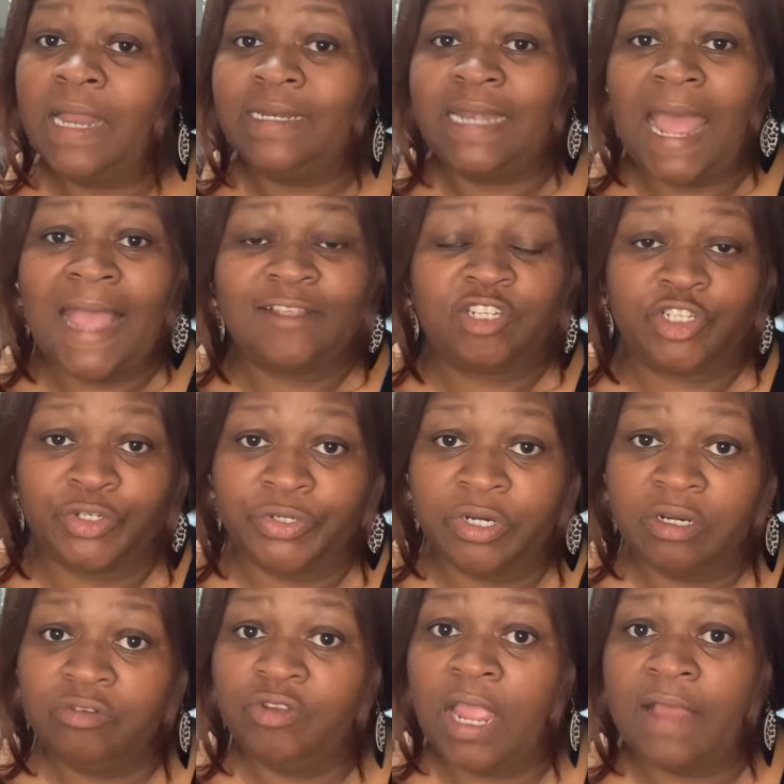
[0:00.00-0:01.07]
Not
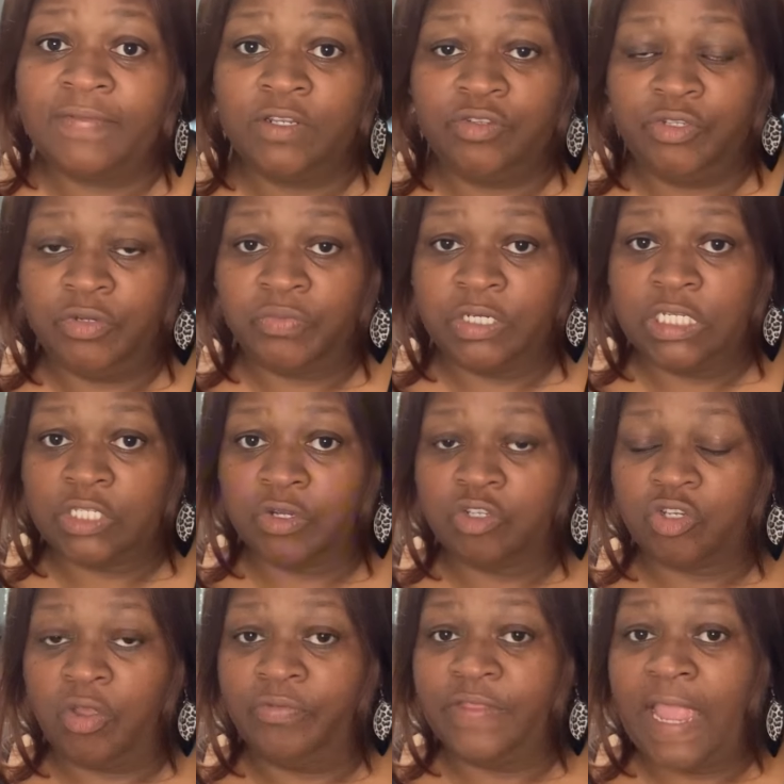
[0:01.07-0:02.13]
sure. You have to do your research
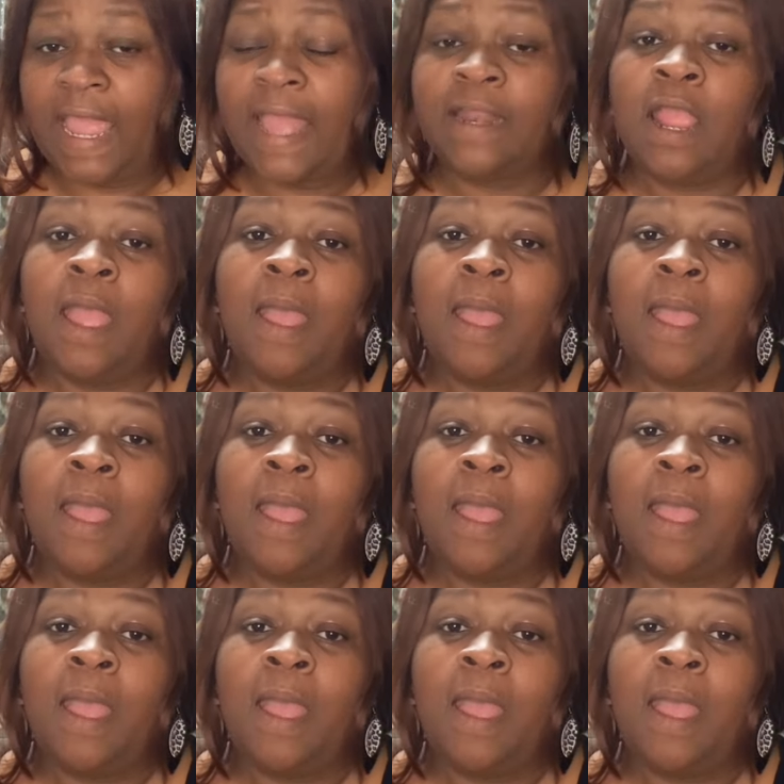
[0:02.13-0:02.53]
on that.